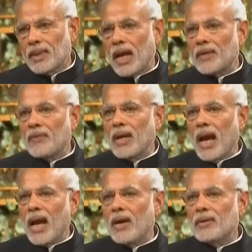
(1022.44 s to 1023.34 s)
that will
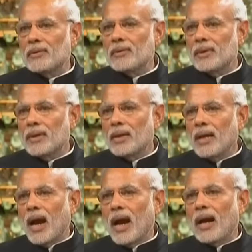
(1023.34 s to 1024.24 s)
have
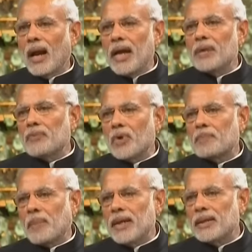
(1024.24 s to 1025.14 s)
a light
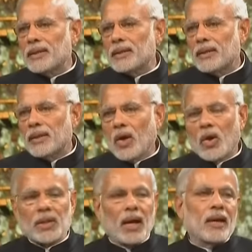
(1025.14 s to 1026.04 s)
footprint
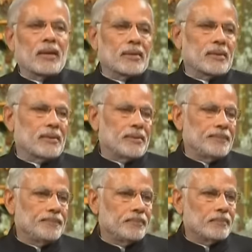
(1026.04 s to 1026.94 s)
on the earth.
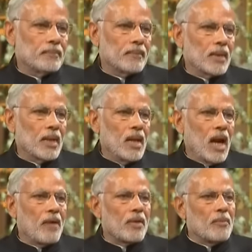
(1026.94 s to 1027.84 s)

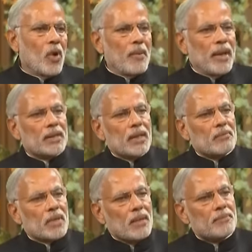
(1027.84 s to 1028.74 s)
Our
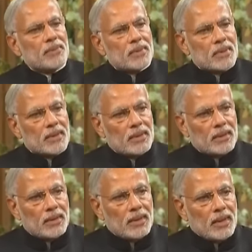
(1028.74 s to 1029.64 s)
momentum comes
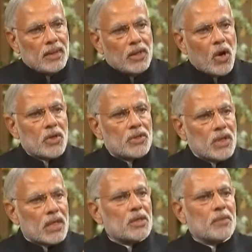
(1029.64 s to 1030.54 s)

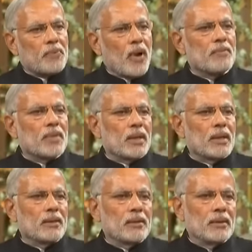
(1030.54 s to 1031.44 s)
not just from
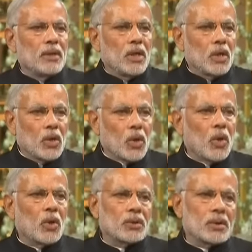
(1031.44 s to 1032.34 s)
the
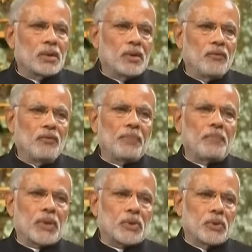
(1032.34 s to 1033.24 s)
growth we
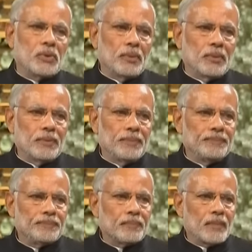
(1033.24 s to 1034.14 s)
pursue,
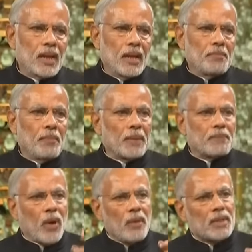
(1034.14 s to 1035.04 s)

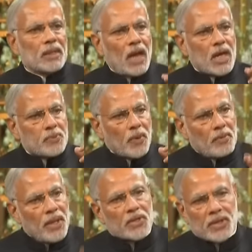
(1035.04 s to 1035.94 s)
but from the
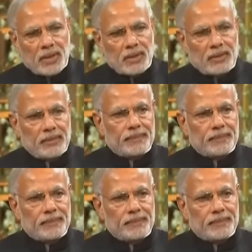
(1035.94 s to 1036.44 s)
transformation